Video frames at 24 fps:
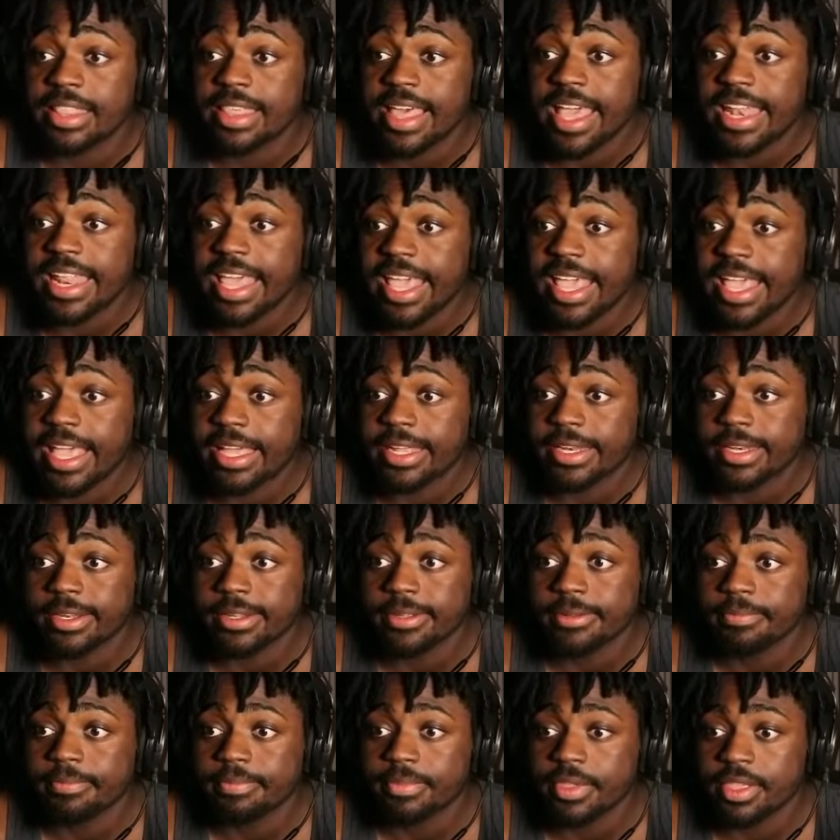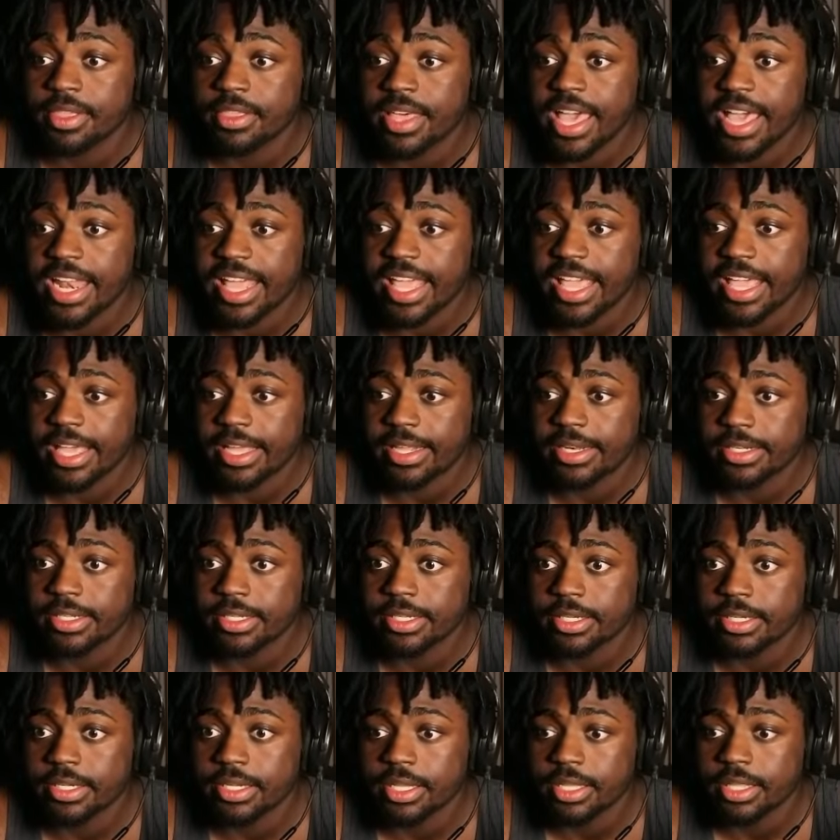That hand. That hand.
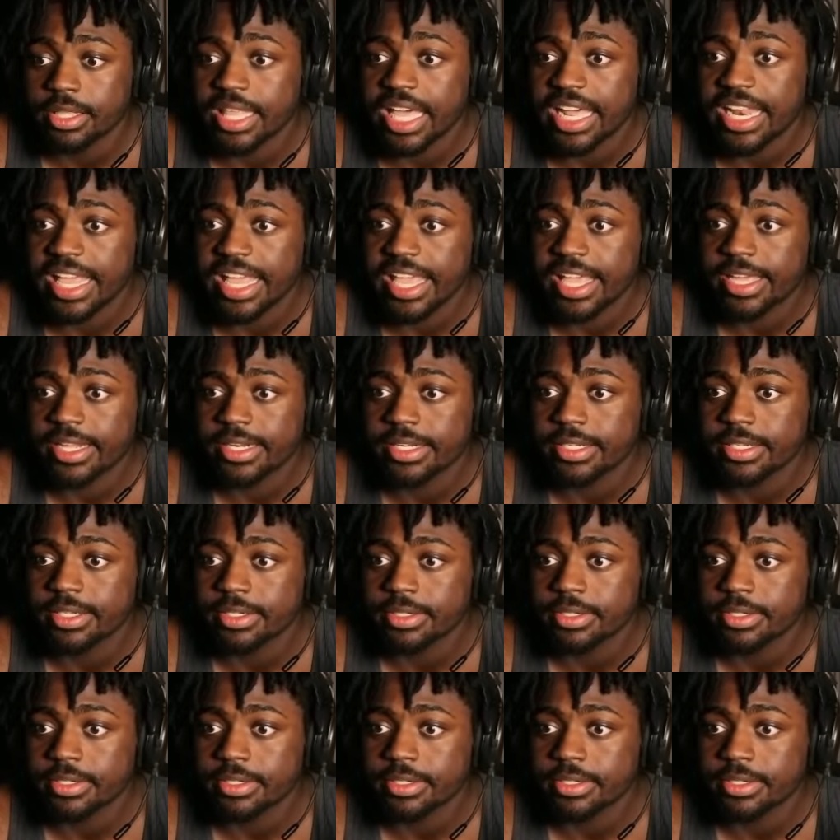That hand.